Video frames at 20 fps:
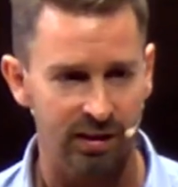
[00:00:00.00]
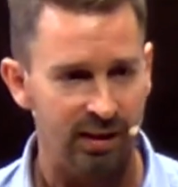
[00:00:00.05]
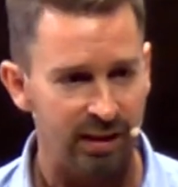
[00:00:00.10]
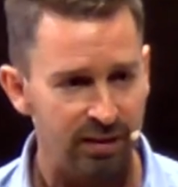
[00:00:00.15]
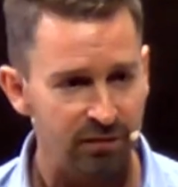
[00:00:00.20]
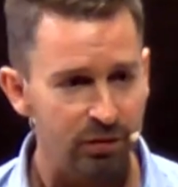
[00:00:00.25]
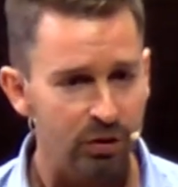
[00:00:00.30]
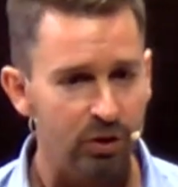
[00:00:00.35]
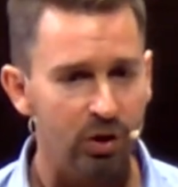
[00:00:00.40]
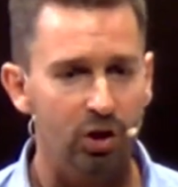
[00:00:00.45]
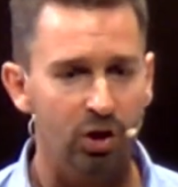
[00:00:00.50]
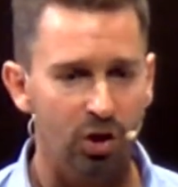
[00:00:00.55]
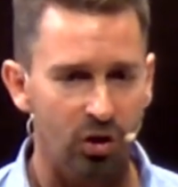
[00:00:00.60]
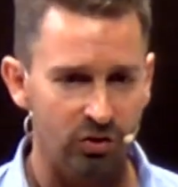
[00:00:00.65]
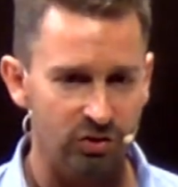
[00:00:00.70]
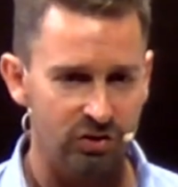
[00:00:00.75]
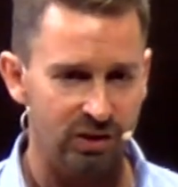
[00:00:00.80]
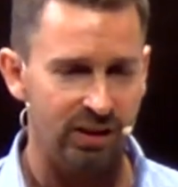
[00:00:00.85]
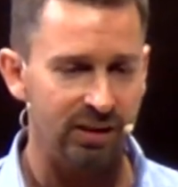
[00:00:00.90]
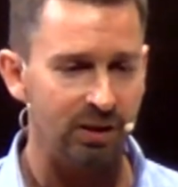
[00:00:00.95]
If you can
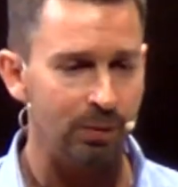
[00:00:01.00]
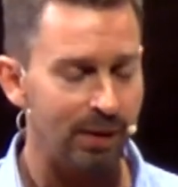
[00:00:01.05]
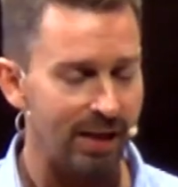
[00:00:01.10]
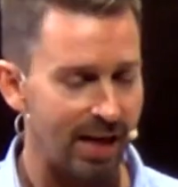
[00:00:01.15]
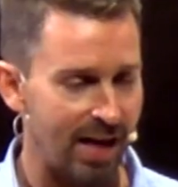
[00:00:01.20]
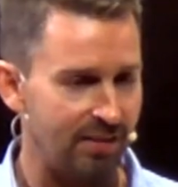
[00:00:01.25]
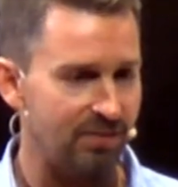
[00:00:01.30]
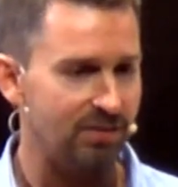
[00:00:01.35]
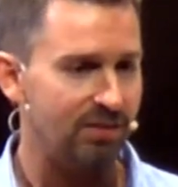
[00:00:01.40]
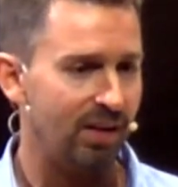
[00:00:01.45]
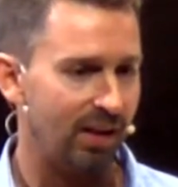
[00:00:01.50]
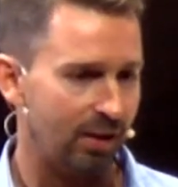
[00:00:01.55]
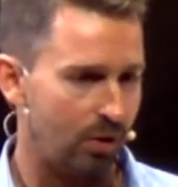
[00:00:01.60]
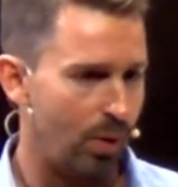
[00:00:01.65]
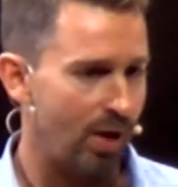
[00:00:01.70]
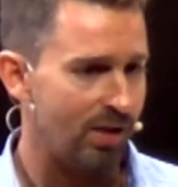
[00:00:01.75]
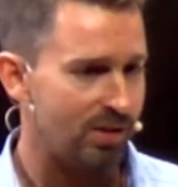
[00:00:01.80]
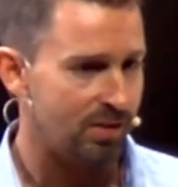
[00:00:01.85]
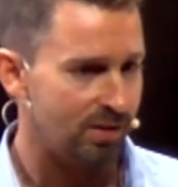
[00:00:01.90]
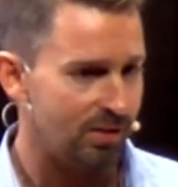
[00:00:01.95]
continually answer that
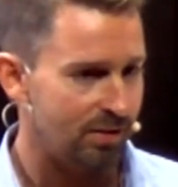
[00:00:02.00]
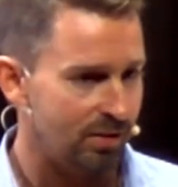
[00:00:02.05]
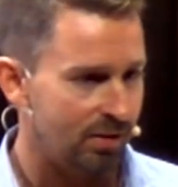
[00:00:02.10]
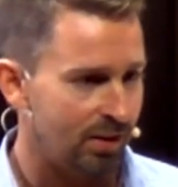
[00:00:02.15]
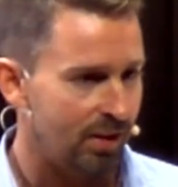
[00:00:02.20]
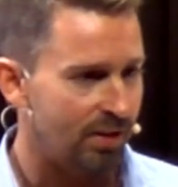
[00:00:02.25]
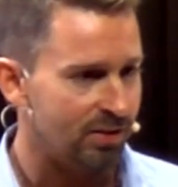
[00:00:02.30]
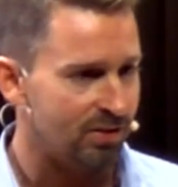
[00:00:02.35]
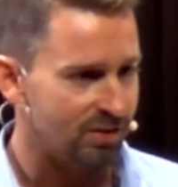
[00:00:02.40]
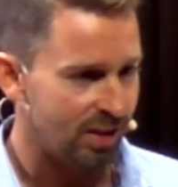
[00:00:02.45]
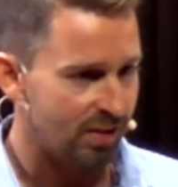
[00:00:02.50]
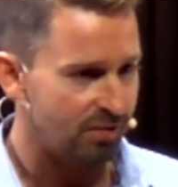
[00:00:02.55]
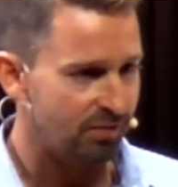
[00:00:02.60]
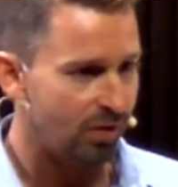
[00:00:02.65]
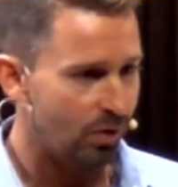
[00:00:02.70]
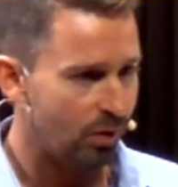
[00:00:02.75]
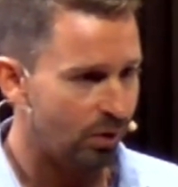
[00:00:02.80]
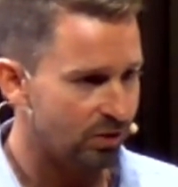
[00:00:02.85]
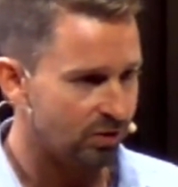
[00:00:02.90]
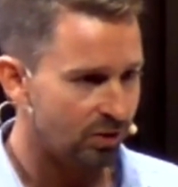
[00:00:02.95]
question and stay
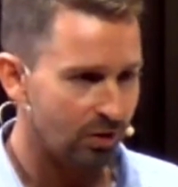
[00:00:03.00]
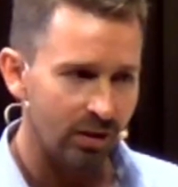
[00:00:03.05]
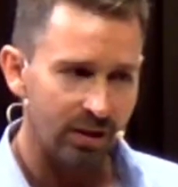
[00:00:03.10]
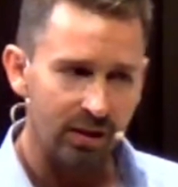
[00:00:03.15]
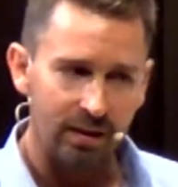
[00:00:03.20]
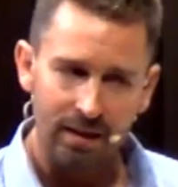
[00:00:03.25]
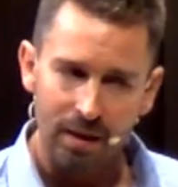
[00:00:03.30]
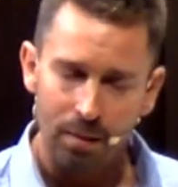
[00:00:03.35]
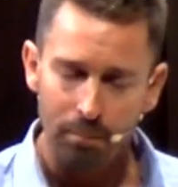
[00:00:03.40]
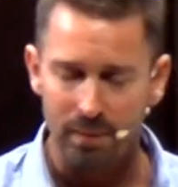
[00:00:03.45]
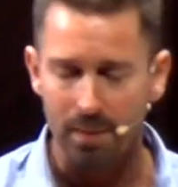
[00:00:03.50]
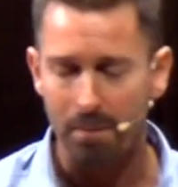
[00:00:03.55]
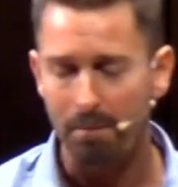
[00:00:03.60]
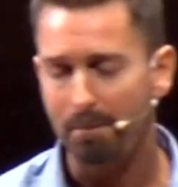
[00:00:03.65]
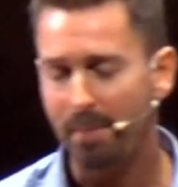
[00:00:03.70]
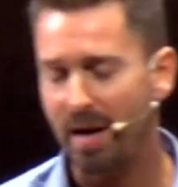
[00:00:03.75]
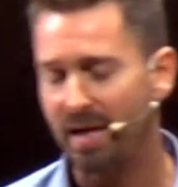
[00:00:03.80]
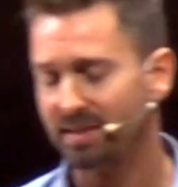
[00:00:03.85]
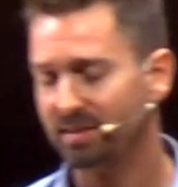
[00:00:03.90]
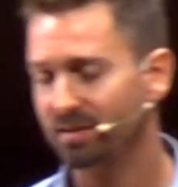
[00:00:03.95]
focused on it, be a
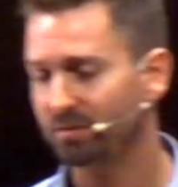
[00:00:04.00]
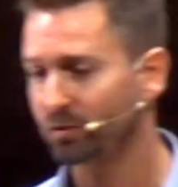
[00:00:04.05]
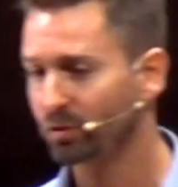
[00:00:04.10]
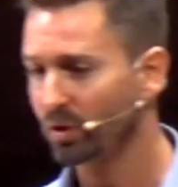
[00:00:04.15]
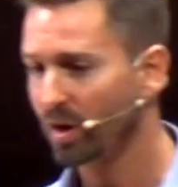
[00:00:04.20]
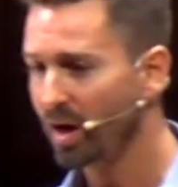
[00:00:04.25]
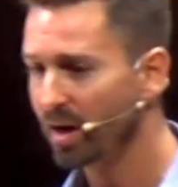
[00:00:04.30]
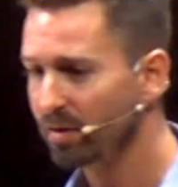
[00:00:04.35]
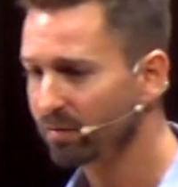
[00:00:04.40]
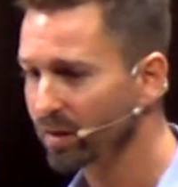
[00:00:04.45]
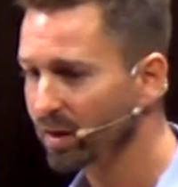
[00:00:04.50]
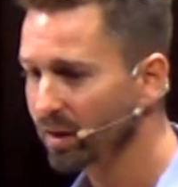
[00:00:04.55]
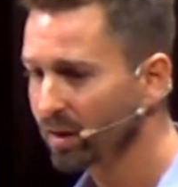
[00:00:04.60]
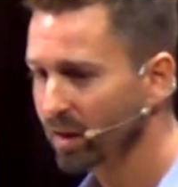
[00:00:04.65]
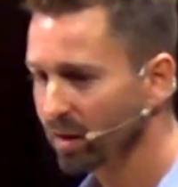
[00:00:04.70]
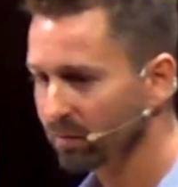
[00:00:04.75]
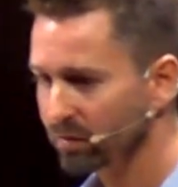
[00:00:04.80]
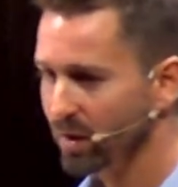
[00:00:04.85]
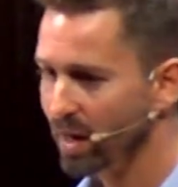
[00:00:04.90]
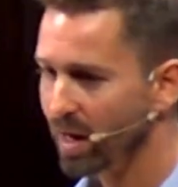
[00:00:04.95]
massive driver
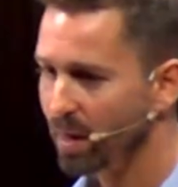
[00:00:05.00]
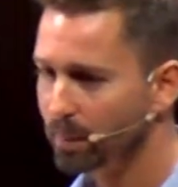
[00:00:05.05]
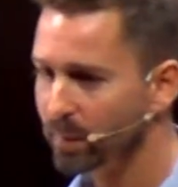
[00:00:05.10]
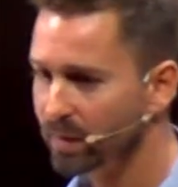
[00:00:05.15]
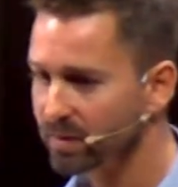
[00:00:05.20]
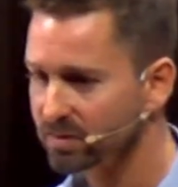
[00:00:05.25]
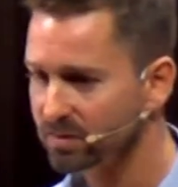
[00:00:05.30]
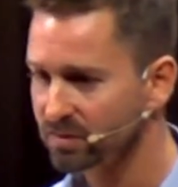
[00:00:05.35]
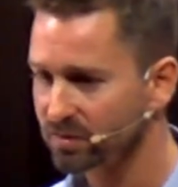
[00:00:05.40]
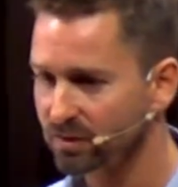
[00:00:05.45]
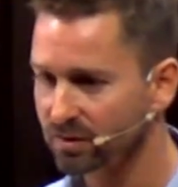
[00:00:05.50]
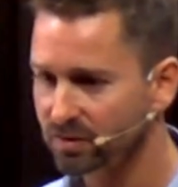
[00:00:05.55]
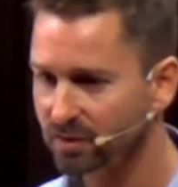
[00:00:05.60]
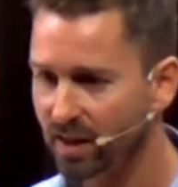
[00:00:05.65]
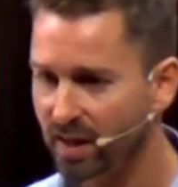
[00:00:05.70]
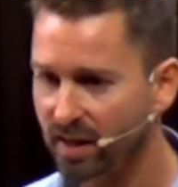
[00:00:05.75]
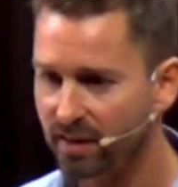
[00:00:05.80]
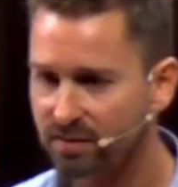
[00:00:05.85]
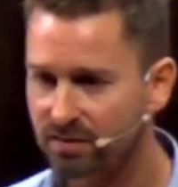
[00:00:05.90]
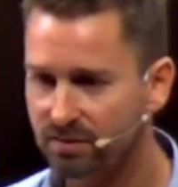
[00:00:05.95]
of your happiness and
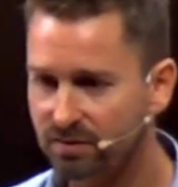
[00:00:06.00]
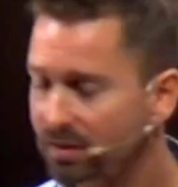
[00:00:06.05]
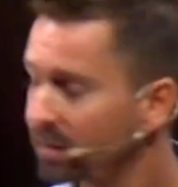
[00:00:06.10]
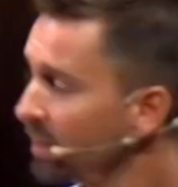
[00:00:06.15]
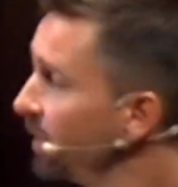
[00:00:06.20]
success.